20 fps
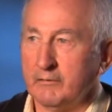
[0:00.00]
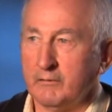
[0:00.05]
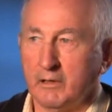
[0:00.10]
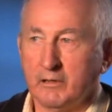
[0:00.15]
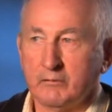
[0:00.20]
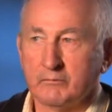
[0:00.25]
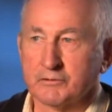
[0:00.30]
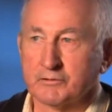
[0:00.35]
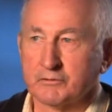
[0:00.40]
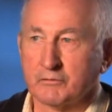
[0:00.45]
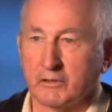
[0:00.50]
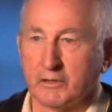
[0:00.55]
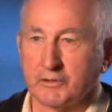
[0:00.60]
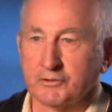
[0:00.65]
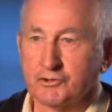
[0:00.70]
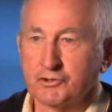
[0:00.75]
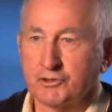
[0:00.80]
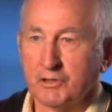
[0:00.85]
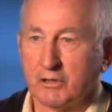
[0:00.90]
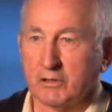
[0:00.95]
I was
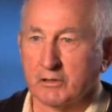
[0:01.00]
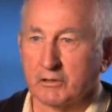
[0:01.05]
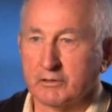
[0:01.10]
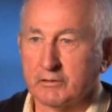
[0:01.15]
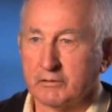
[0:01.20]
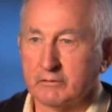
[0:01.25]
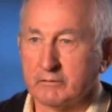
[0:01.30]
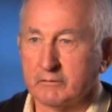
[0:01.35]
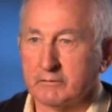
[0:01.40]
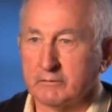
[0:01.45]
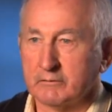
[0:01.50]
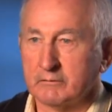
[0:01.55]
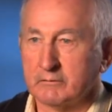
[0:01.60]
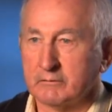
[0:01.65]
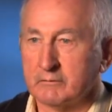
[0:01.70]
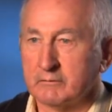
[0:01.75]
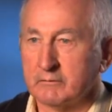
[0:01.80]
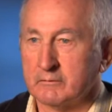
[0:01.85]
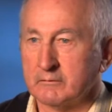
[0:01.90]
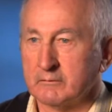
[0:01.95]
quite shocked.
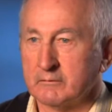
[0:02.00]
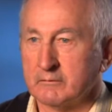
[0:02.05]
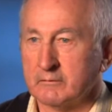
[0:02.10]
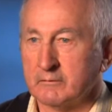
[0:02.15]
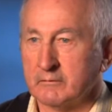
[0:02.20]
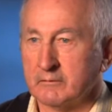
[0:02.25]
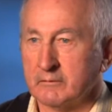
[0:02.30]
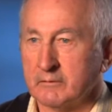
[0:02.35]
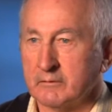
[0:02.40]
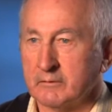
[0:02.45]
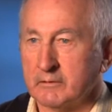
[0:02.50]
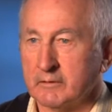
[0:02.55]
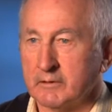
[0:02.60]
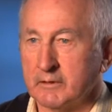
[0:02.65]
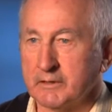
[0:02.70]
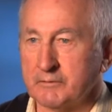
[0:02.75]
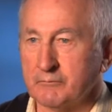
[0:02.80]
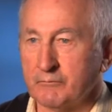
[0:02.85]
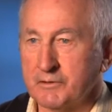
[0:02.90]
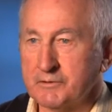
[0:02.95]

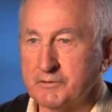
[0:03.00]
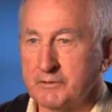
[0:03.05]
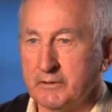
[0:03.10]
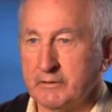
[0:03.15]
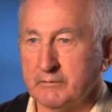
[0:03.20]
It was,